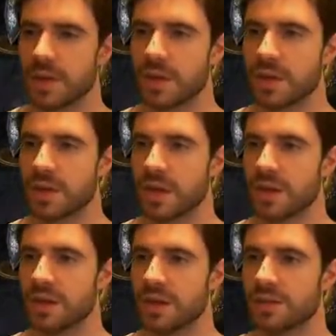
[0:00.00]
That
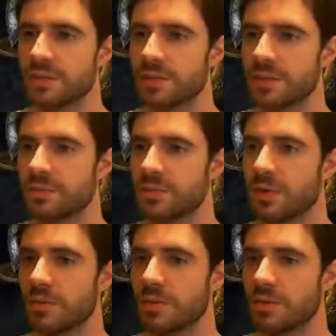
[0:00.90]
guy's going to be a
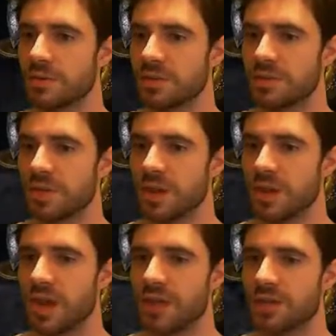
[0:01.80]
problem because he's on the
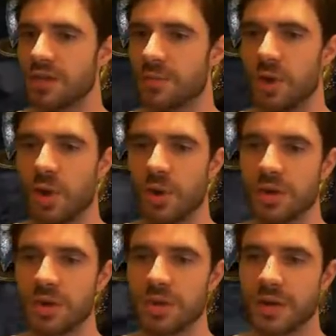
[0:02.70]
ledge. I'm not going
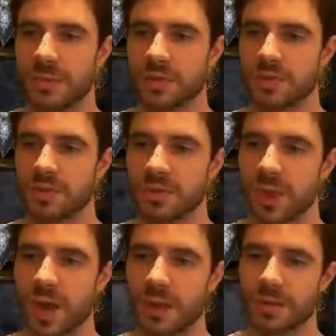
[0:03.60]
to go and get my souls
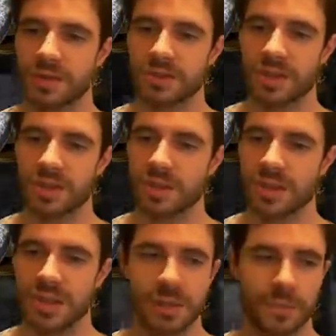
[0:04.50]
back because I don't
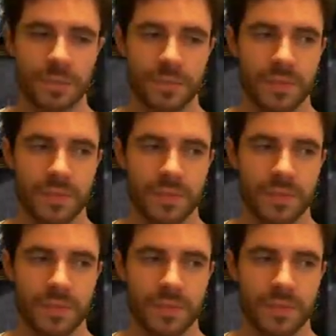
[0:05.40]
need them.